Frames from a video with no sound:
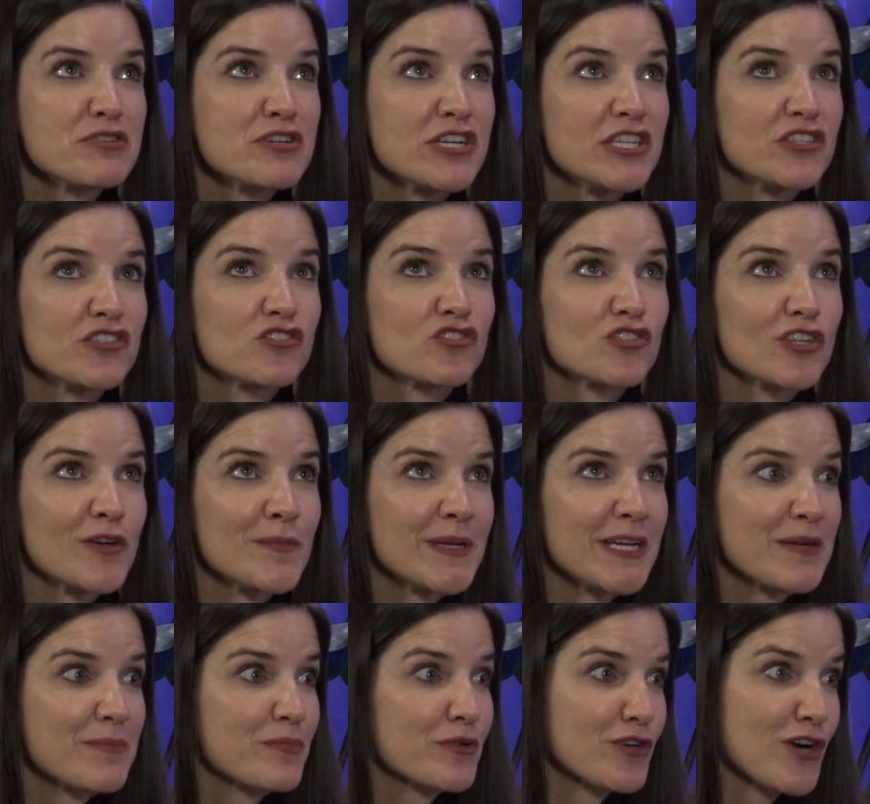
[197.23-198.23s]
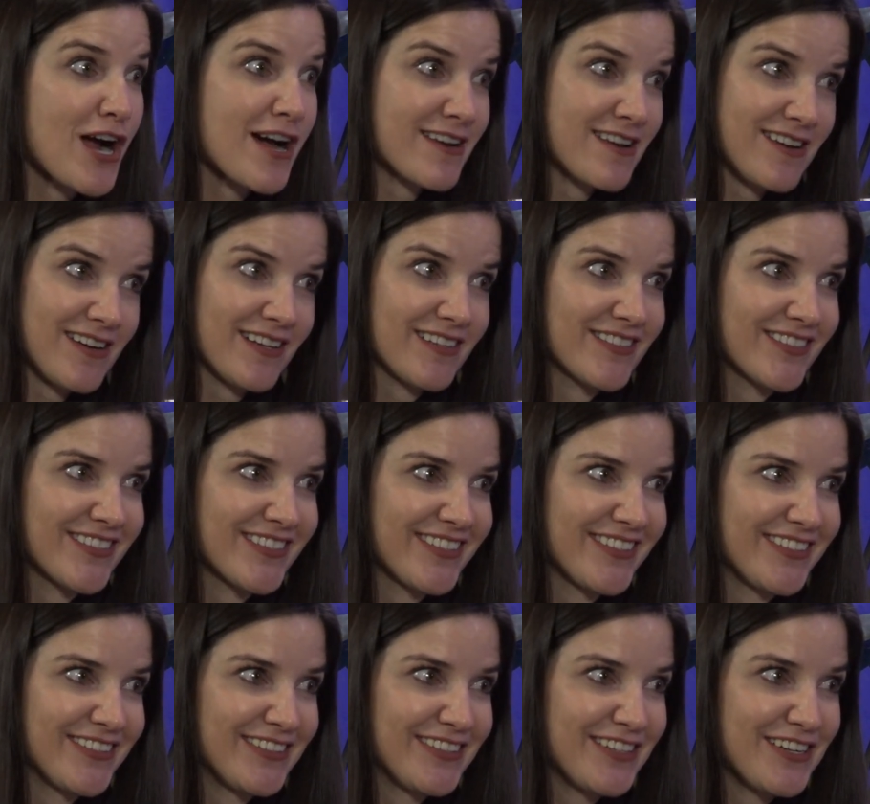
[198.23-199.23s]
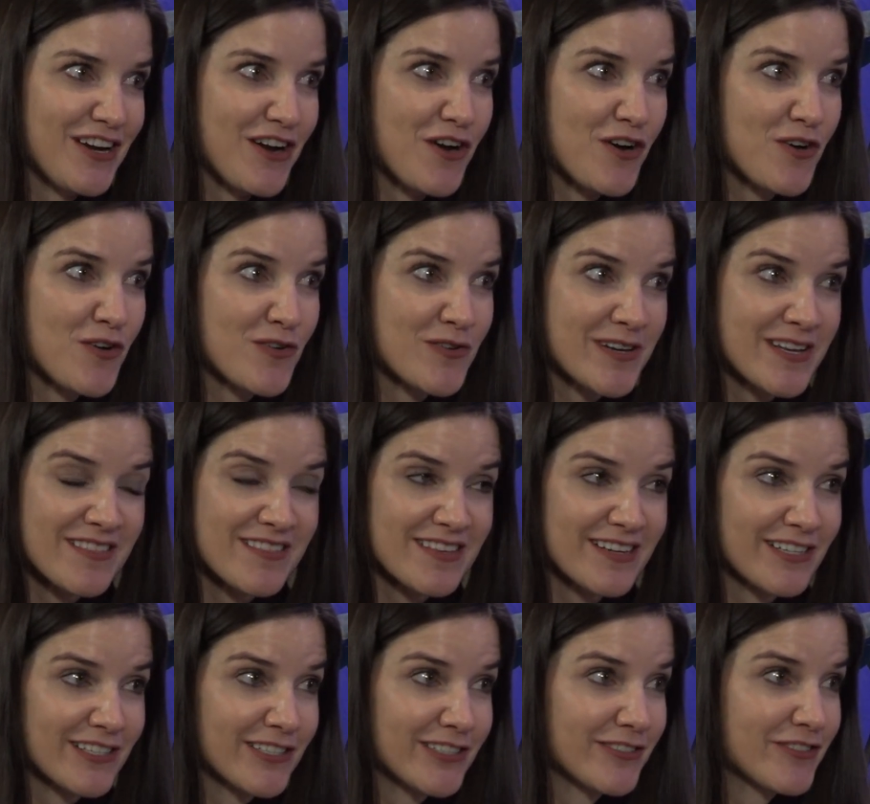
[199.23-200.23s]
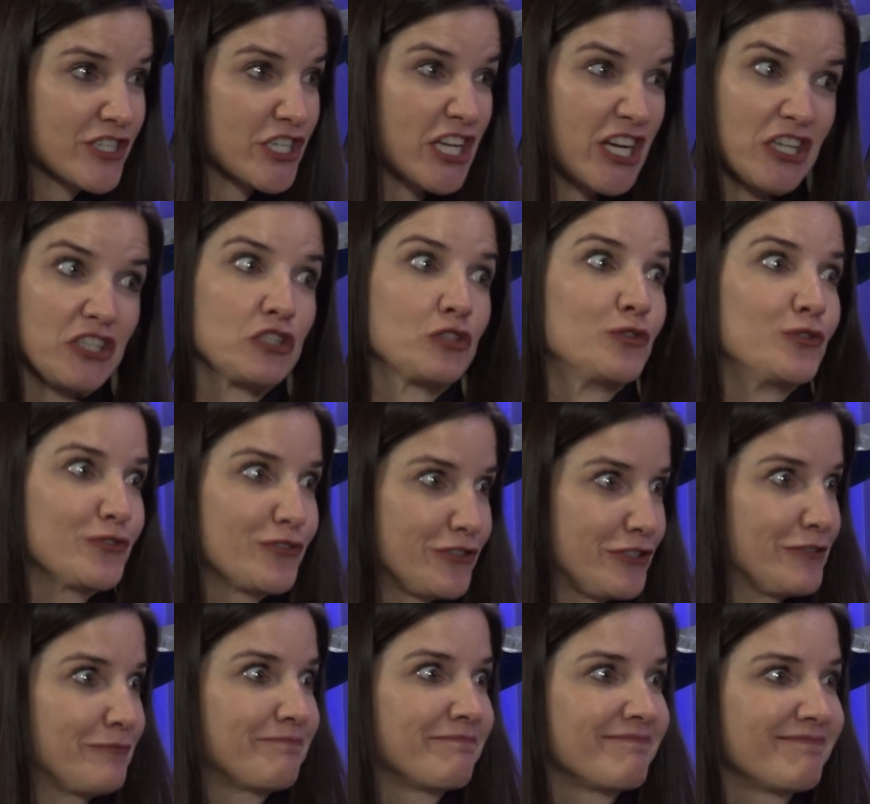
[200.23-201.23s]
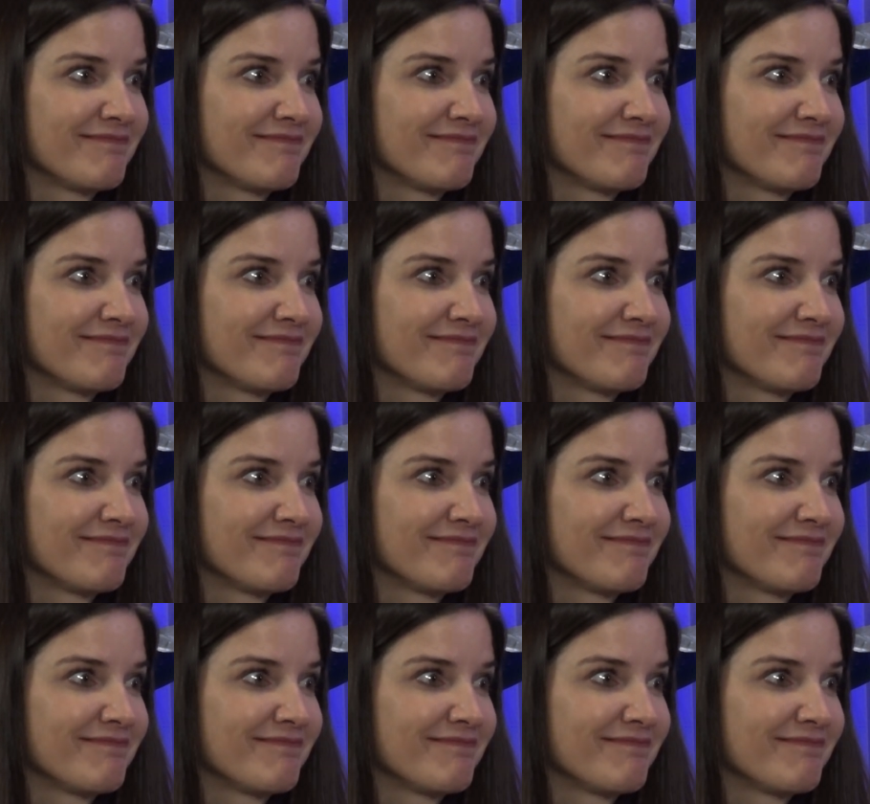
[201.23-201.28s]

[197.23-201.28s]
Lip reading: put so many products on their genitals.